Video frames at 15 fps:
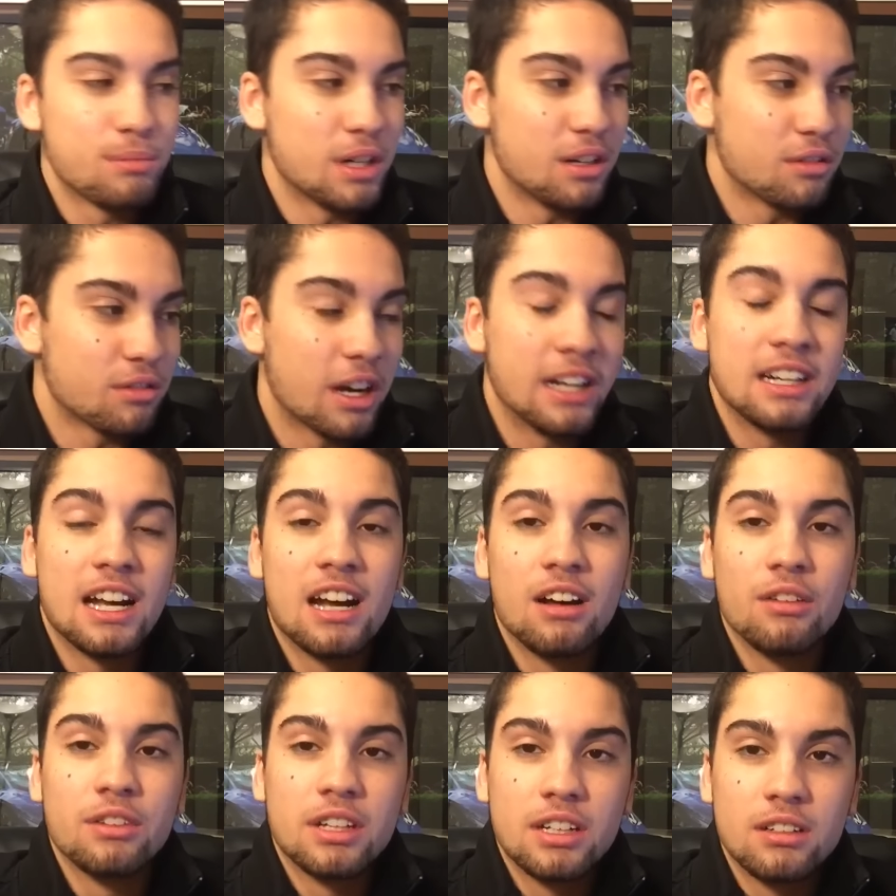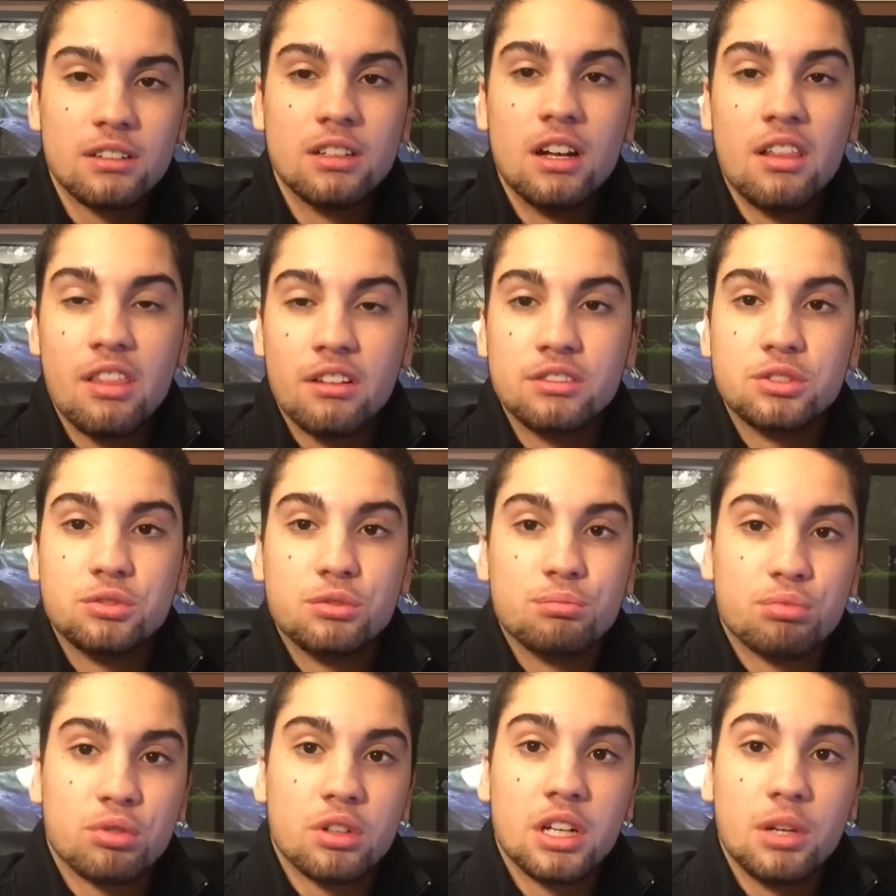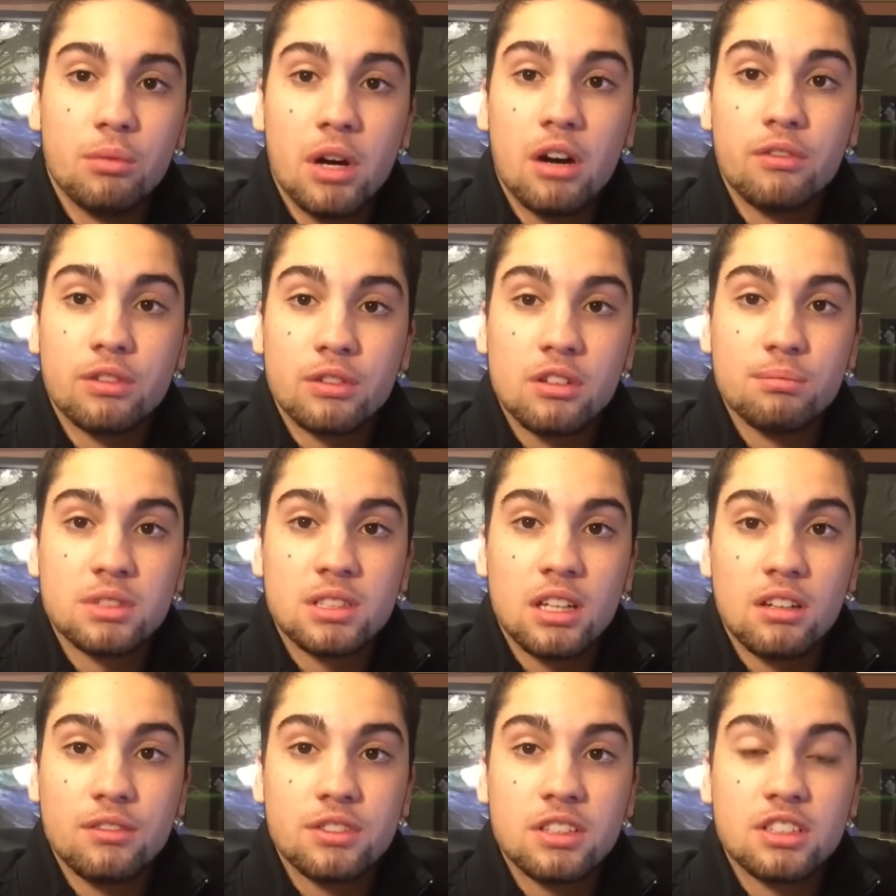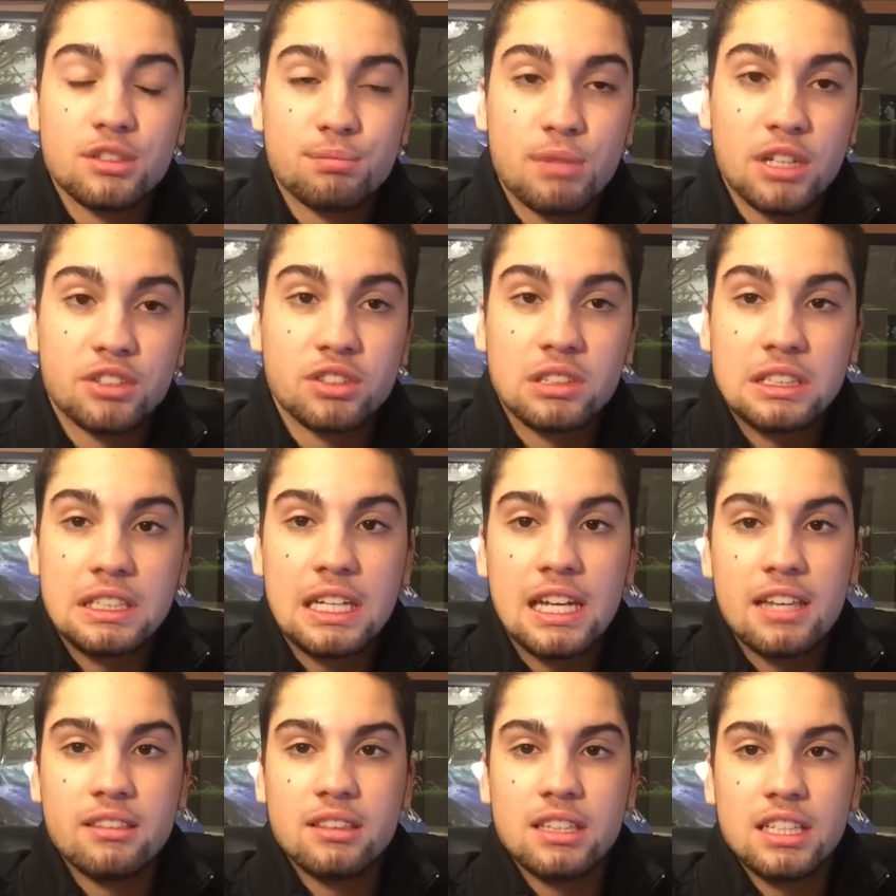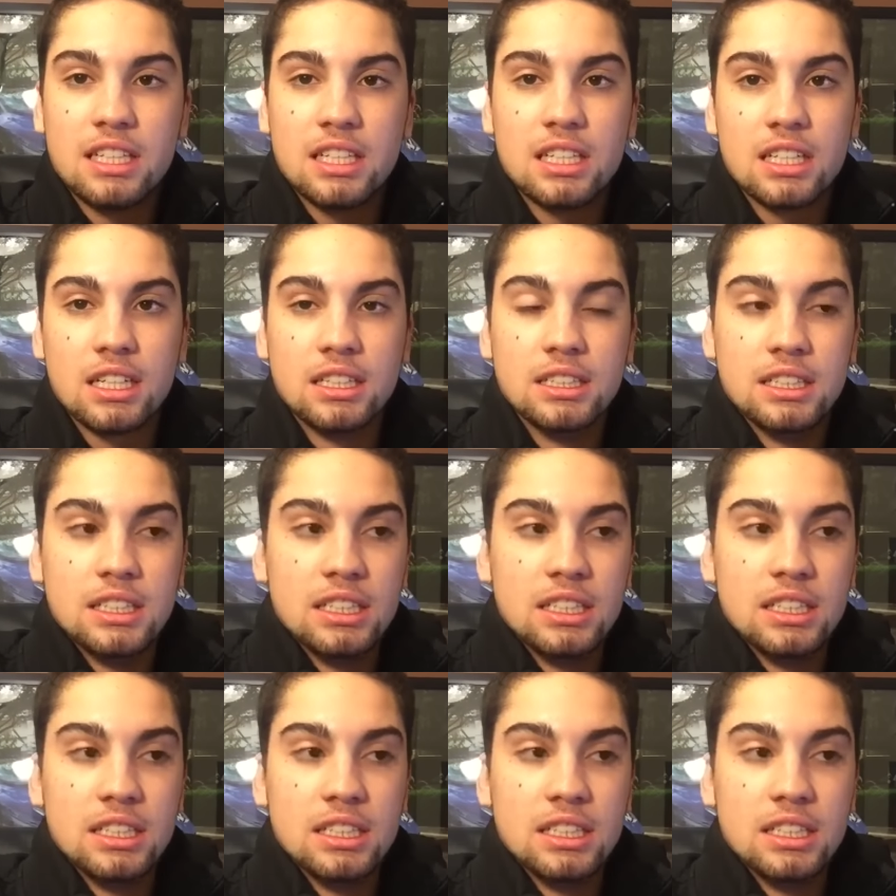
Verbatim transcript: but right now they're they're doing pretty well for themselves, especially in the